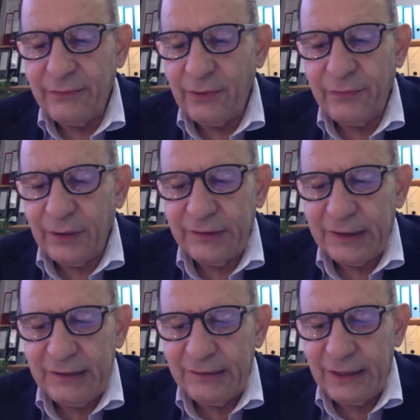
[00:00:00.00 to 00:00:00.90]

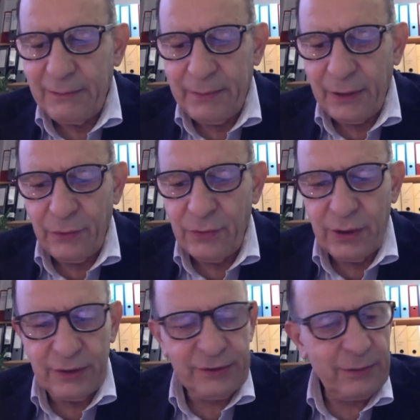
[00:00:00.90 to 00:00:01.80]
Francis Del Peru
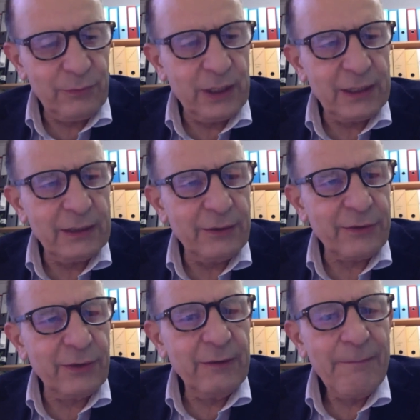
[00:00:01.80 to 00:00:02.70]
or someone
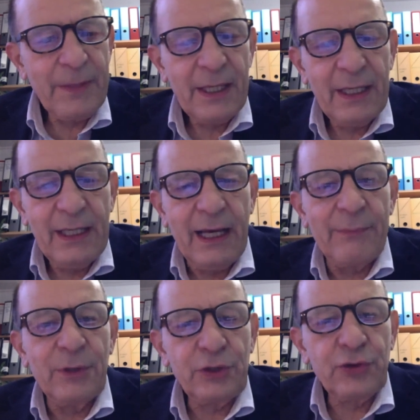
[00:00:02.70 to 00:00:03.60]
other. I'm
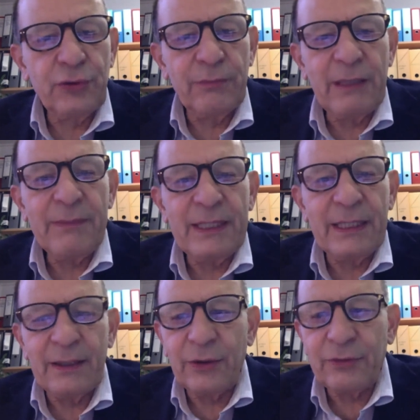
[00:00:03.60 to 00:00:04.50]
not sure. Maybe
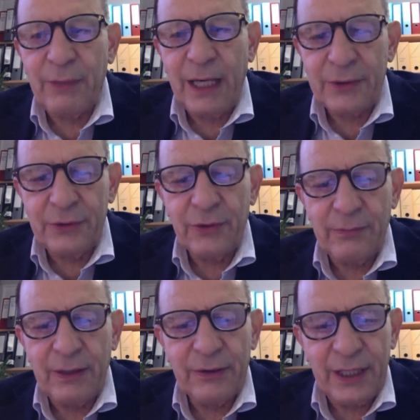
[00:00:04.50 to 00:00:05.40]
Otmar, you know
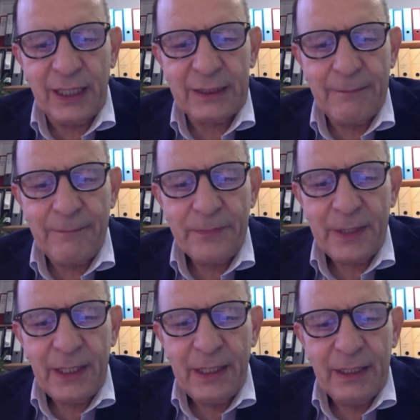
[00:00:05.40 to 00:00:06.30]
about that.
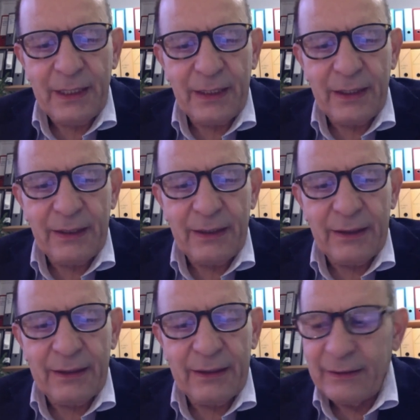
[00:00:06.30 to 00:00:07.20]

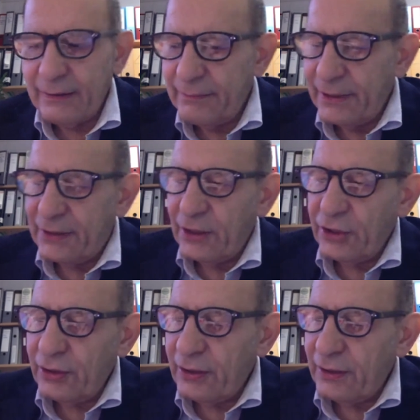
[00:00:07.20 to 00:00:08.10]
But
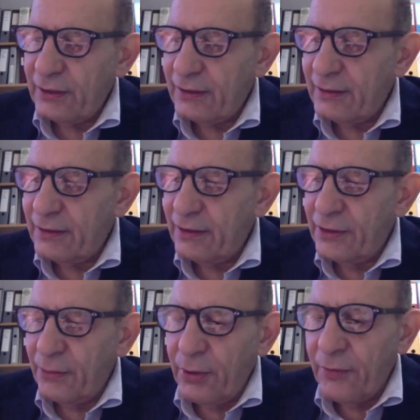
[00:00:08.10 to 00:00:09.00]
a
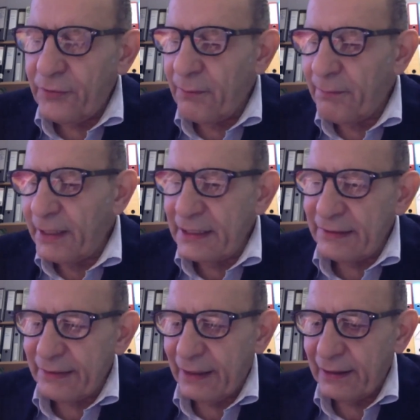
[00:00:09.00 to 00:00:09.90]
number of
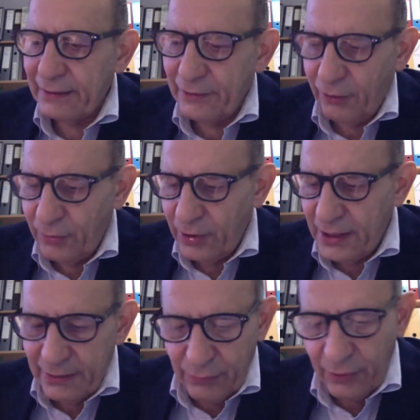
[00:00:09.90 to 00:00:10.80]
companies are
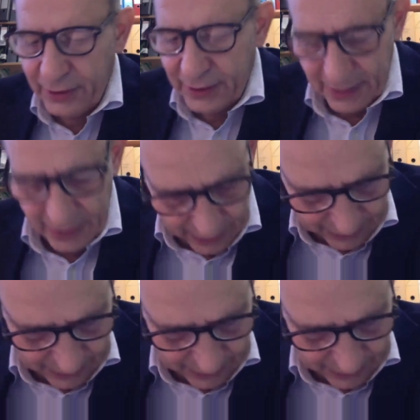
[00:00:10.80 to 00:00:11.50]
normally working hard